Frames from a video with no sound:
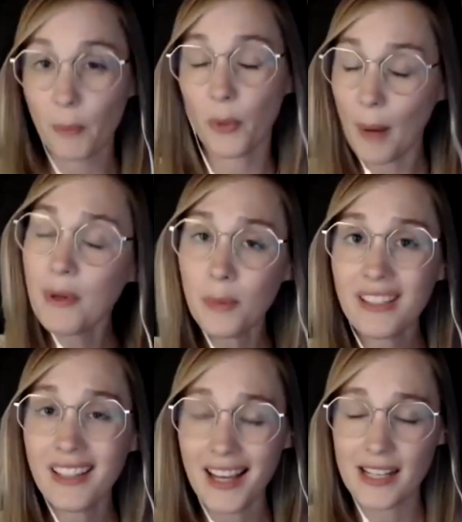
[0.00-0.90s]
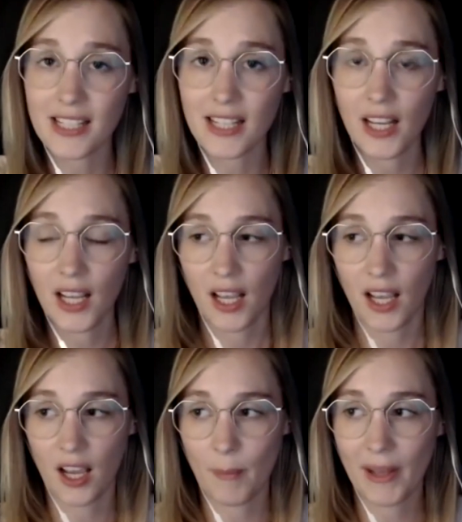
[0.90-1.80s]
Probably yes.
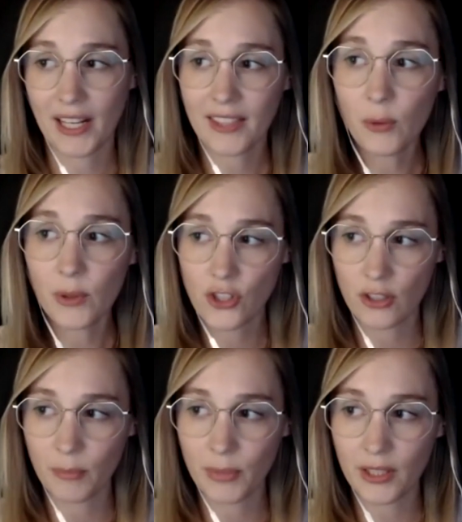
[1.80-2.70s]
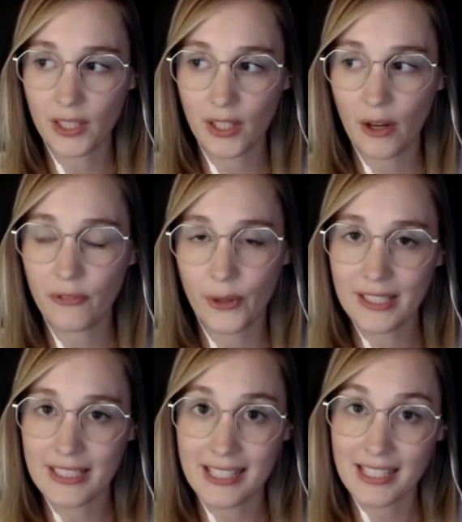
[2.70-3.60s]
And I think we shouldn't be
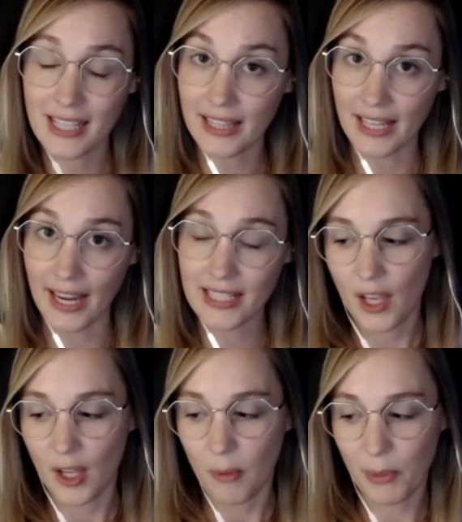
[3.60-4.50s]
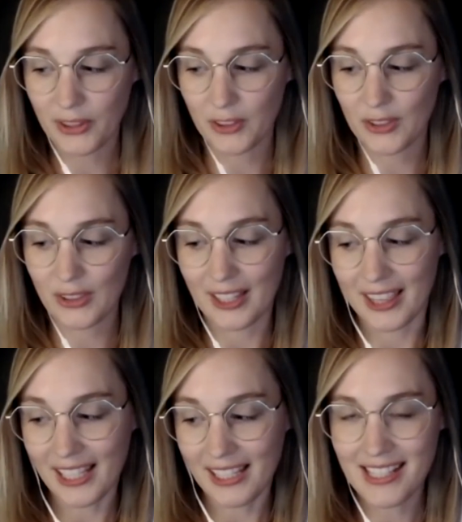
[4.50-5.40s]
afraid to say that. But the
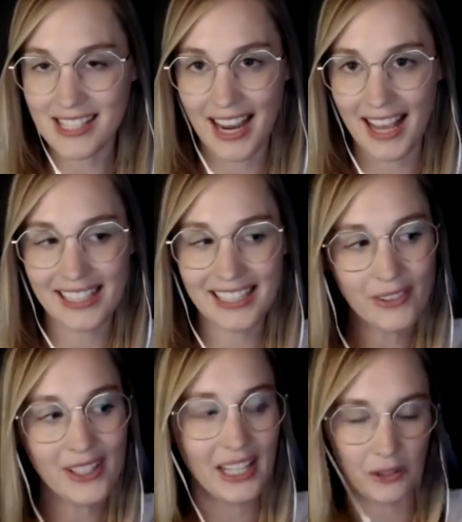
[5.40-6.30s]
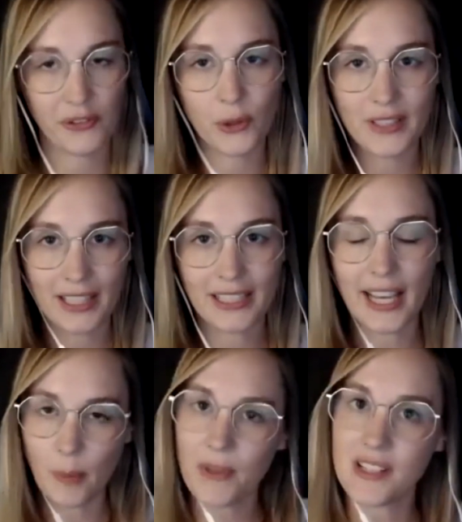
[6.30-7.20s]
thing is that even if you then
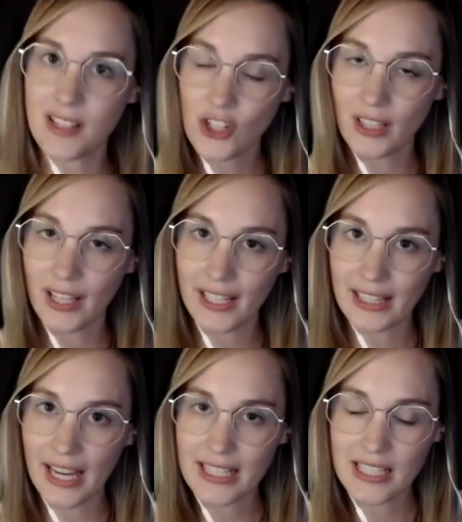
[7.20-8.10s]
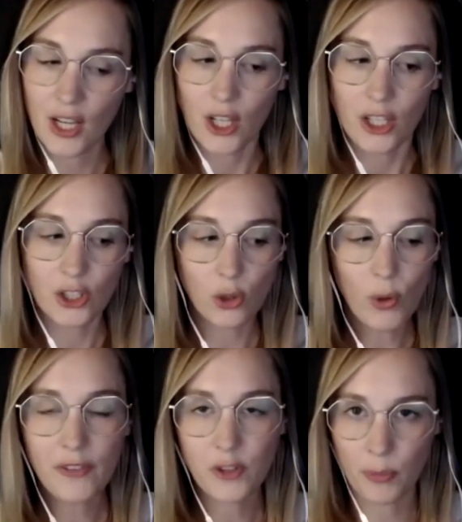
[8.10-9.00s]
get a position like that, you
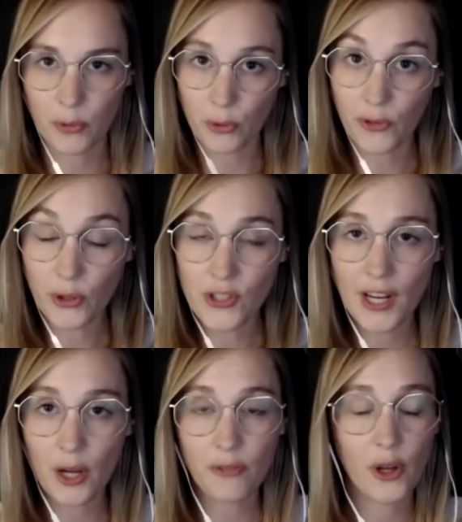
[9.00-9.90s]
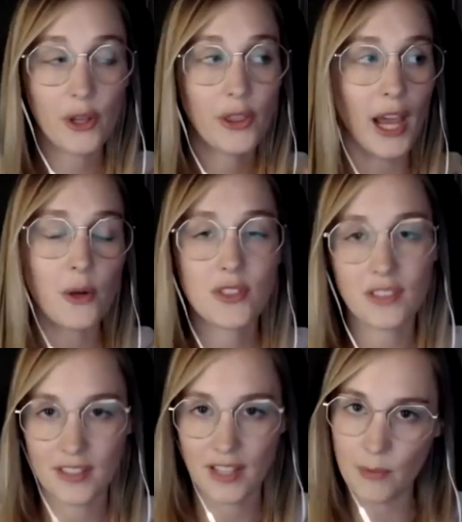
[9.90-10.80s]
have to prove yourself
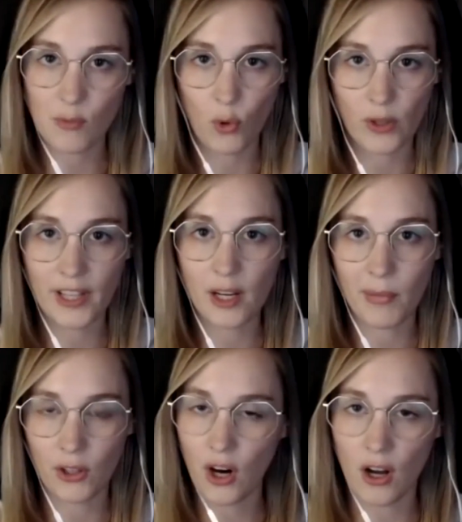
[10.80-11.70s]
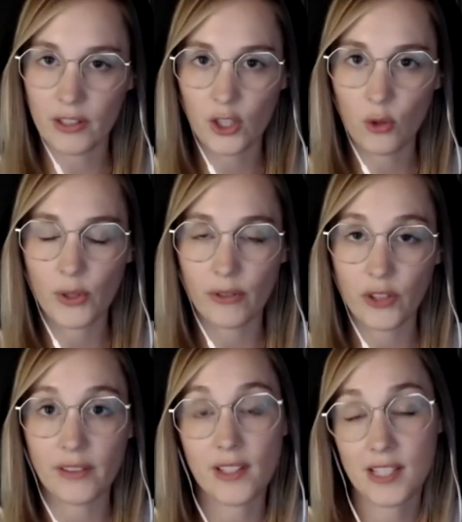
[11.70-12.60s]
1,000 times more than a male colleague who would have
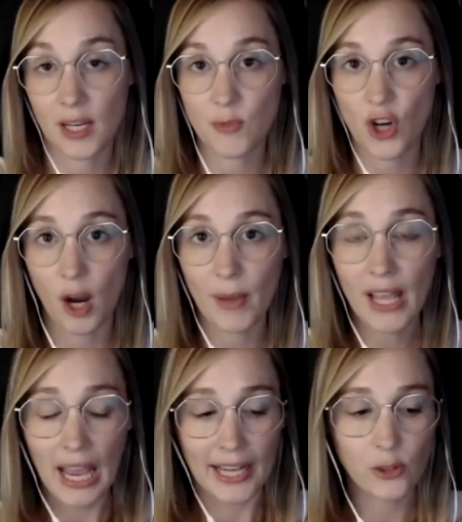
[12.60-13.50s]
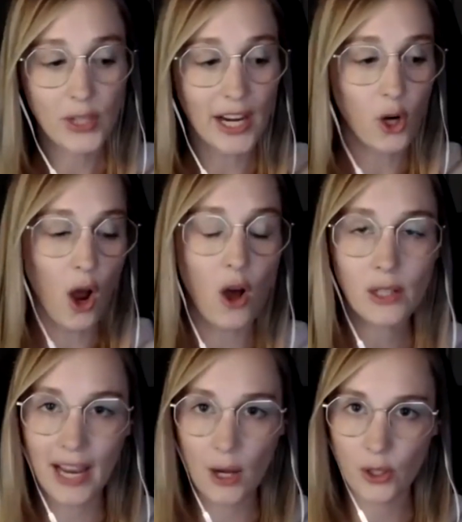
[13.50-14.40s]
done the same job. And you get
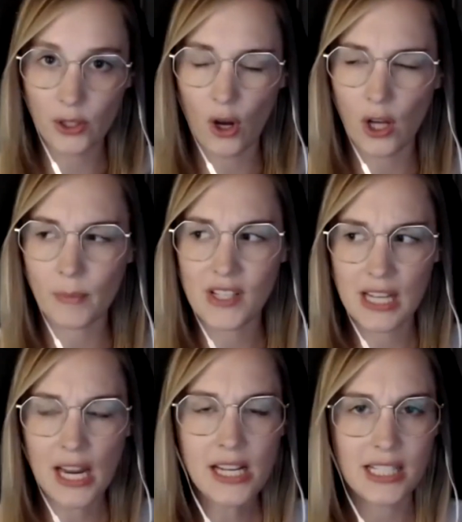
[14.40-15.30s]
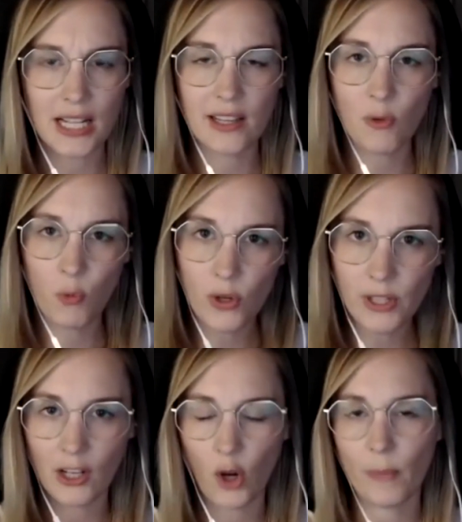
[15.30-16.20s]
called out on mistakes that they
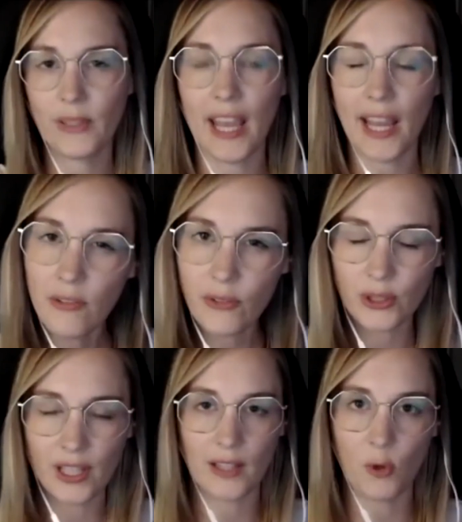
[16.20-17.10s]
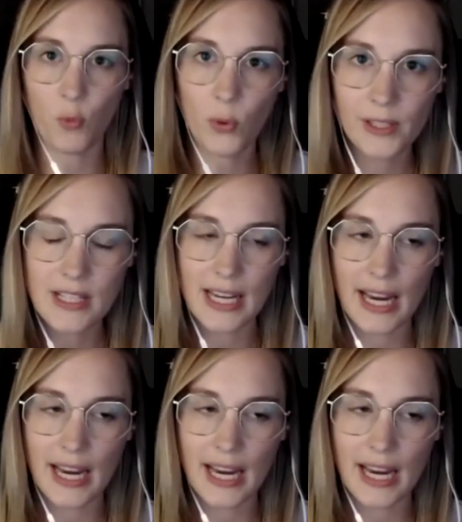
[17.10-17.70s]
wouldn't, and on behavior that they wouldn't.